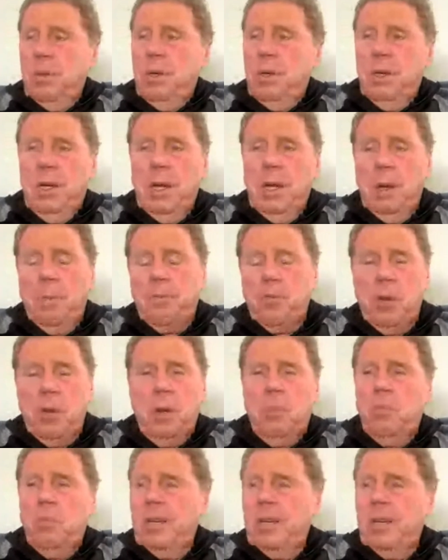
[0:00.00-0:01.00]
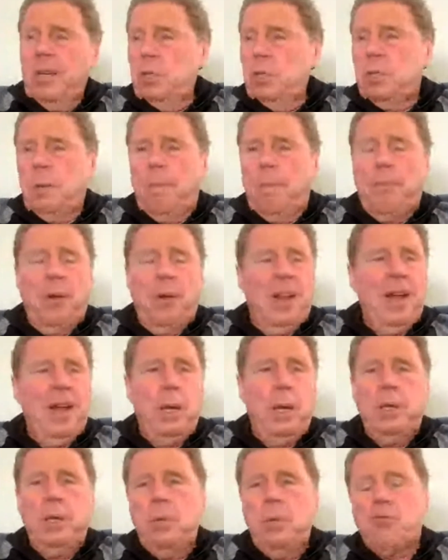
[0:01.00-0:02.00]
Liam Britton, when they used to play
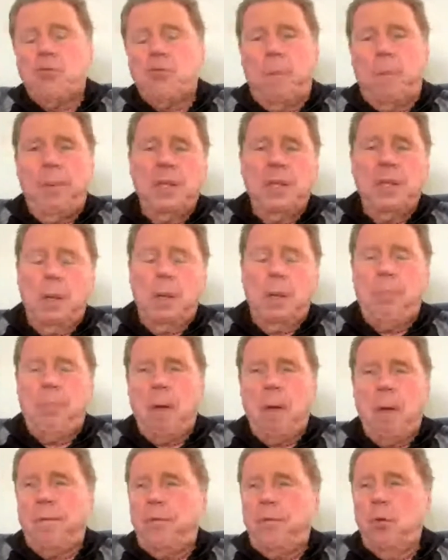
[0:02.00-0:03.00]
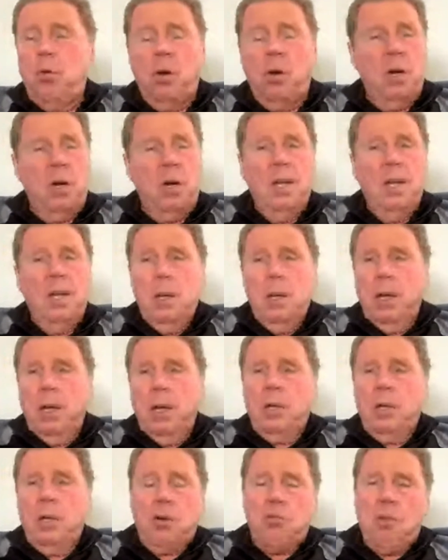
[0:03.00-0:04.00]
and he'd drop into the back four and
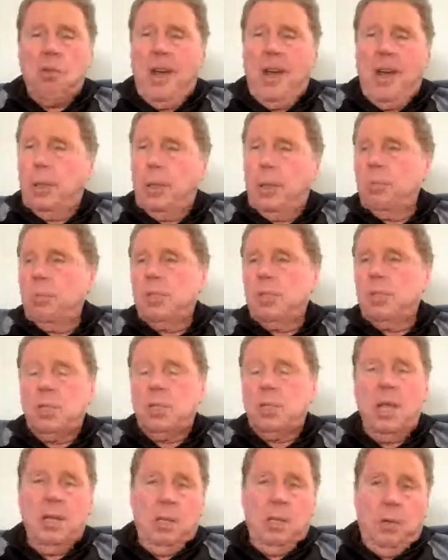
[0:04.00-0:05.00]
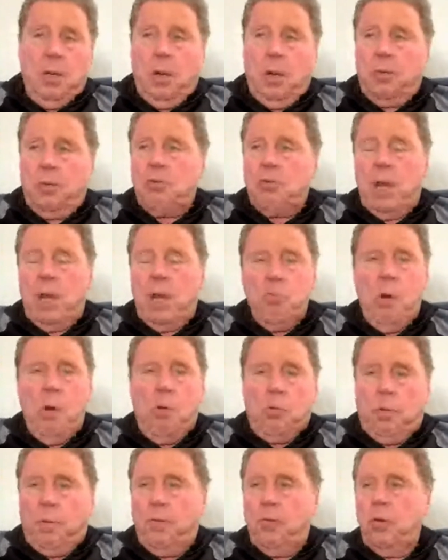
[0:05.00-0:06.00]
the crowd would sing great
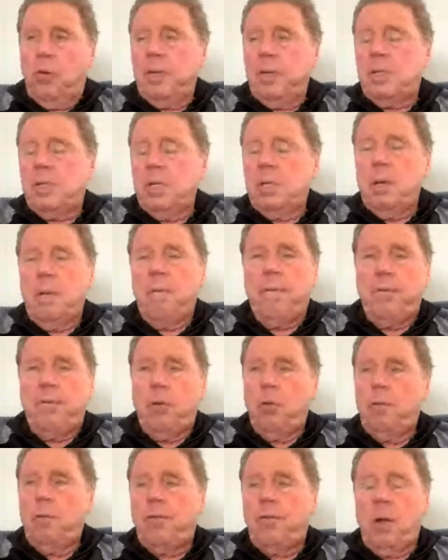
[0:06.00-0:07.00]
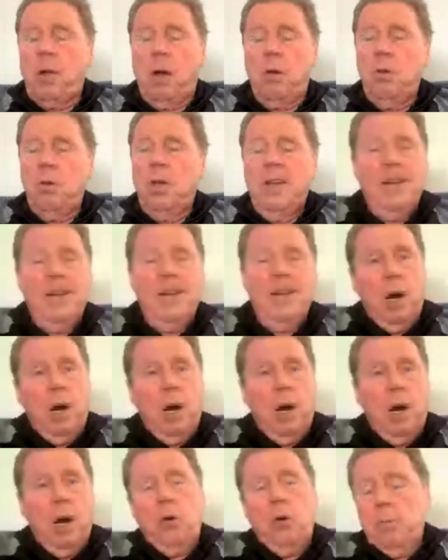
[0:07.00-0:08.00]
Welsh voices in full flow. I
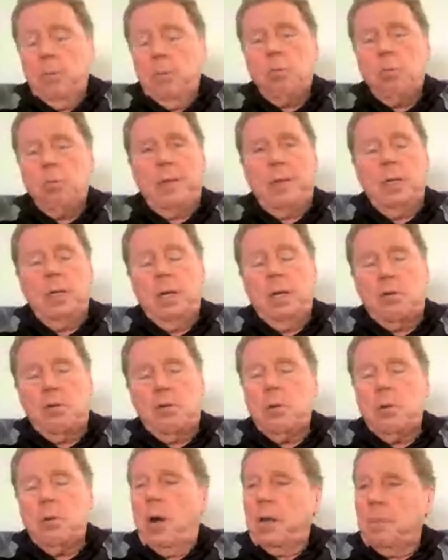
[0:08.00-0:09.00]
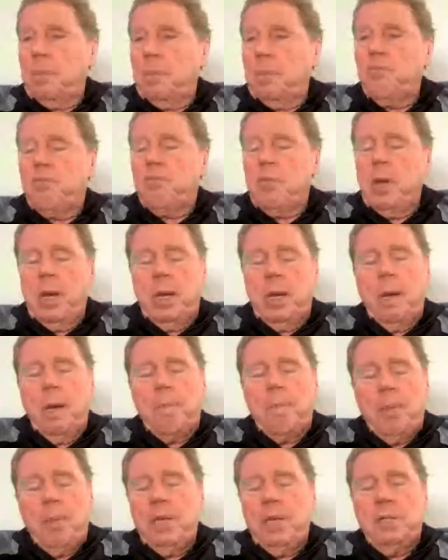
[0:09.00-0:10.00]
thought it was one of the really
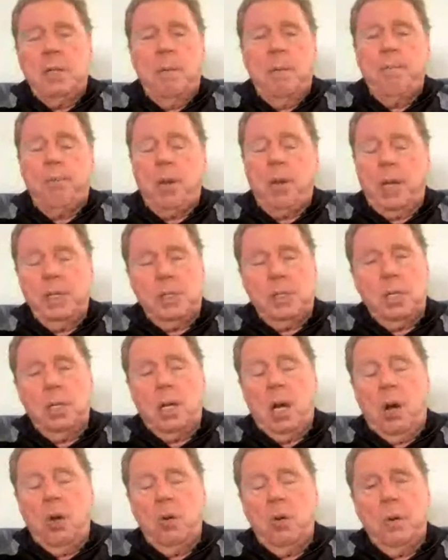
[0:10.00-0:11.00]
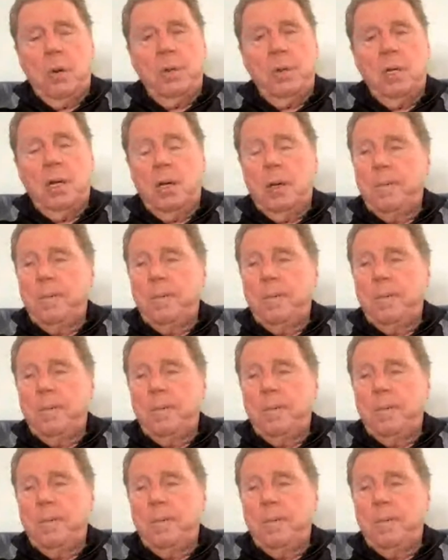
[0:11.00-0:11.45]
amazing place to go and